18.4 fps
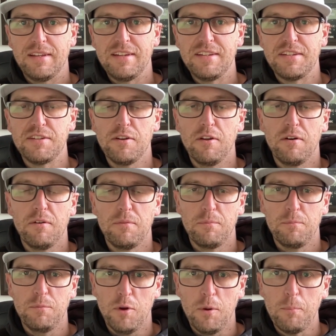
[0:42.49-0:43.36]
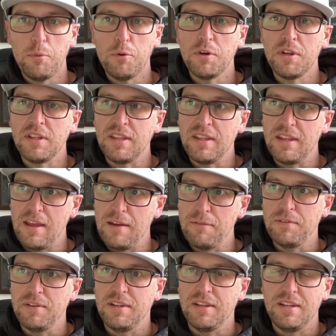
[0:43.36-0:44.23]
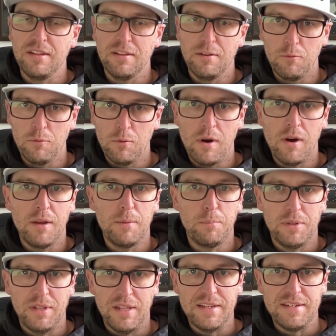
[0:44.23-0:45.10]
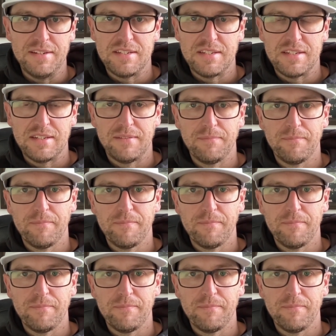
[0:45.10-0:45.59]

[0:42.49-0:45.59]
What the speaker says: It's not putting the effort in the right place.